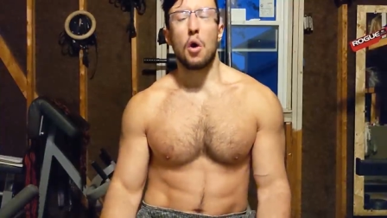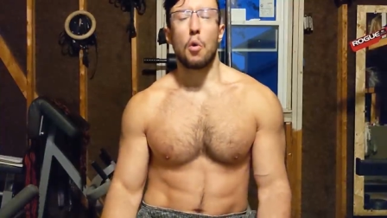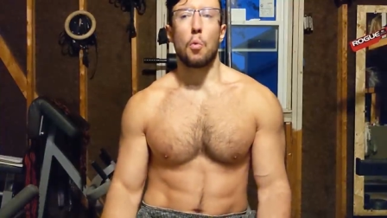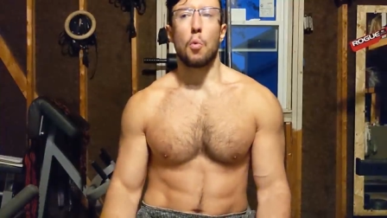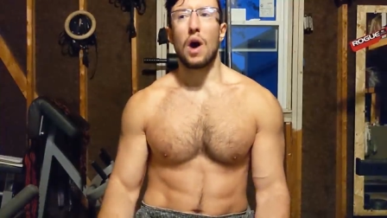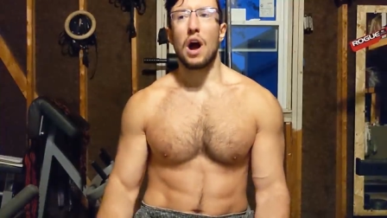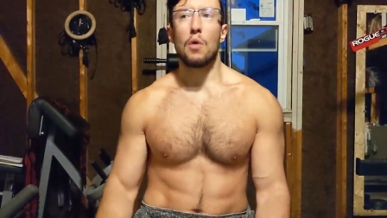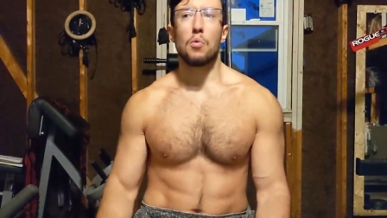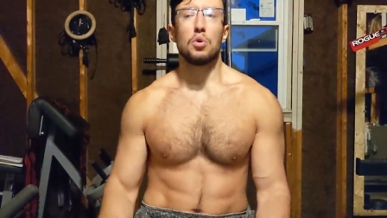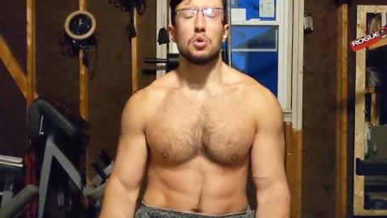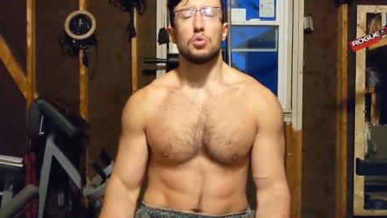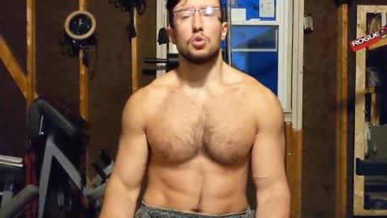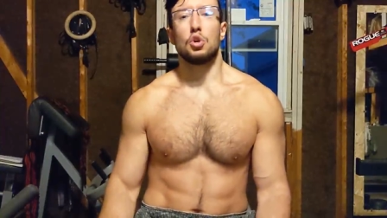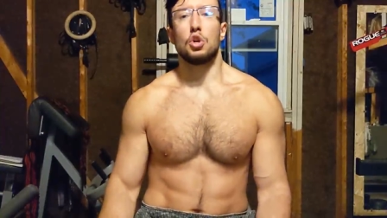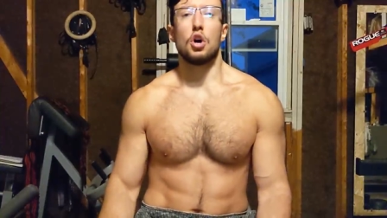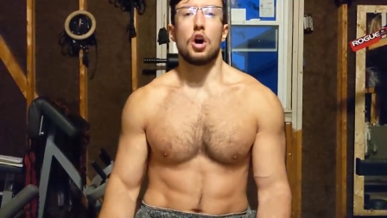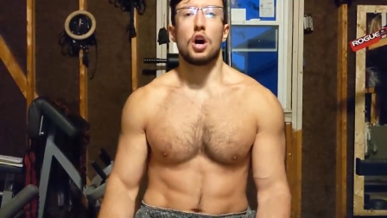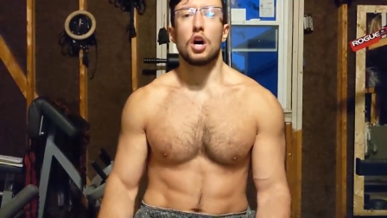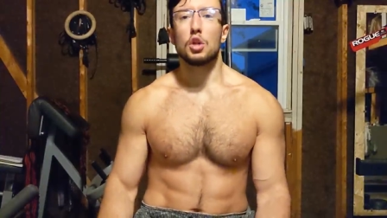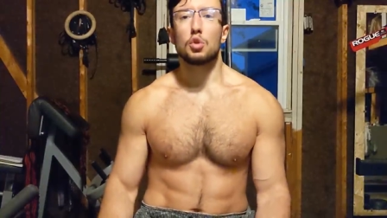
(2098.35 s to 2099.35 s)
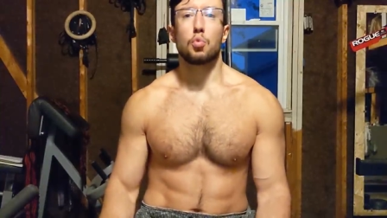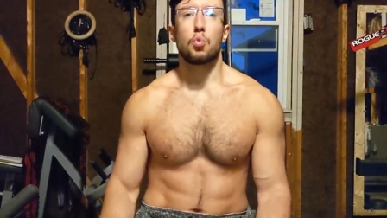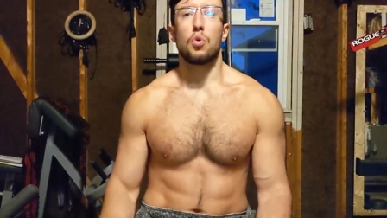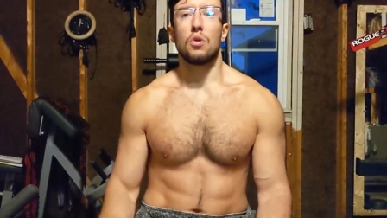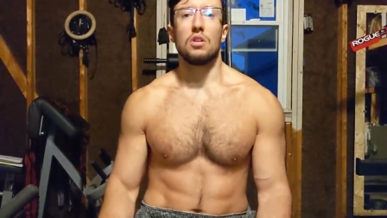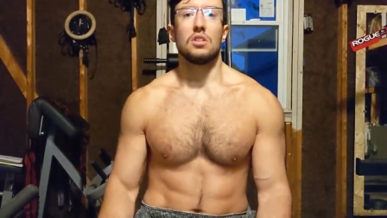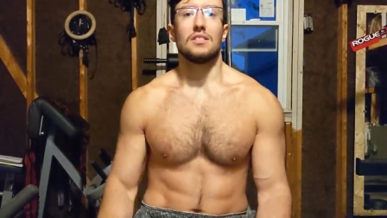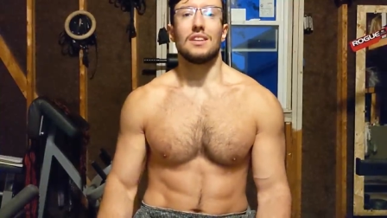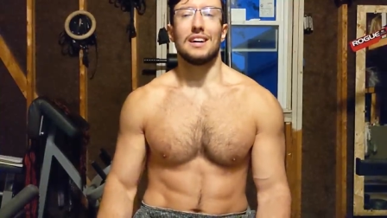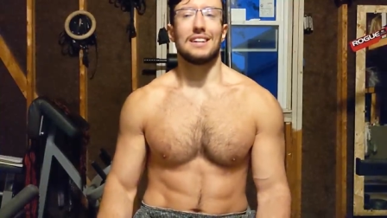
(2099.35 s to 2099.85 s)
why would God
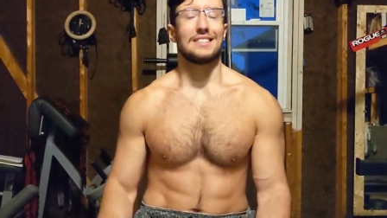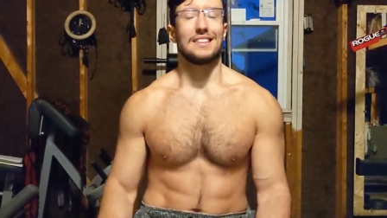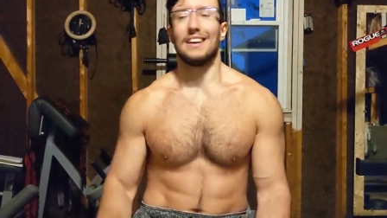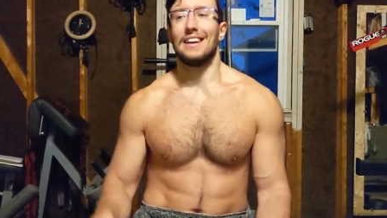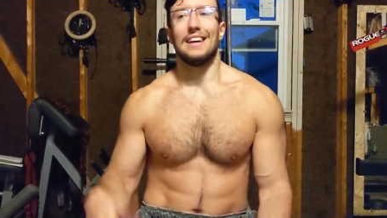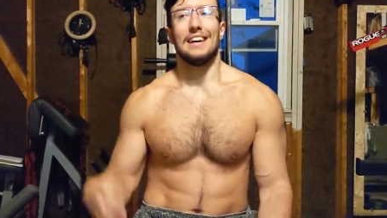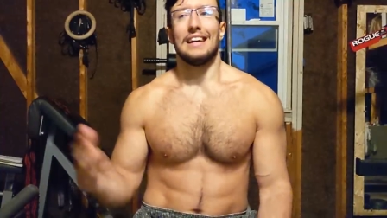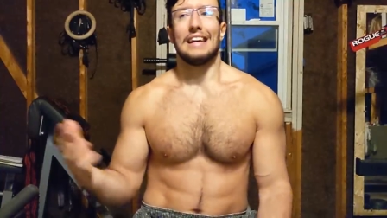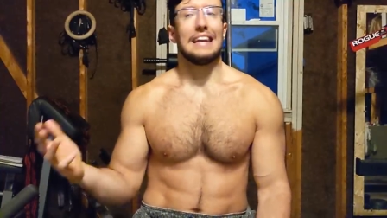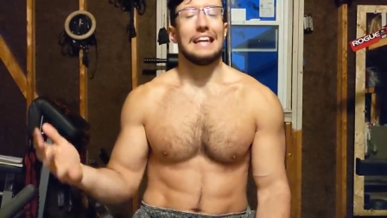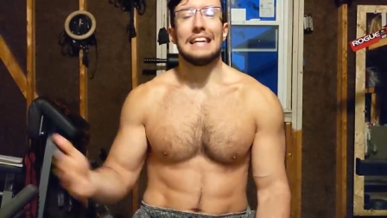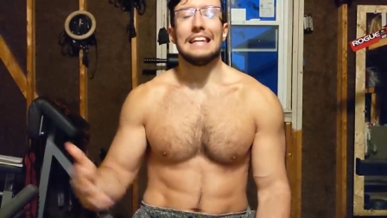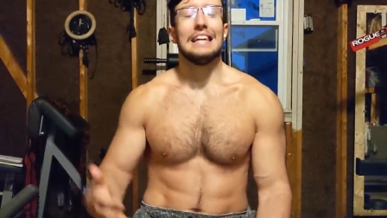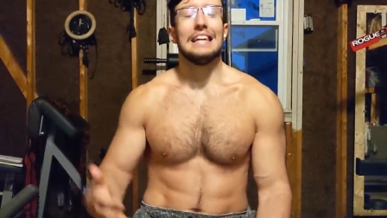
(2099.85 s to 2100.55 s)
will that? He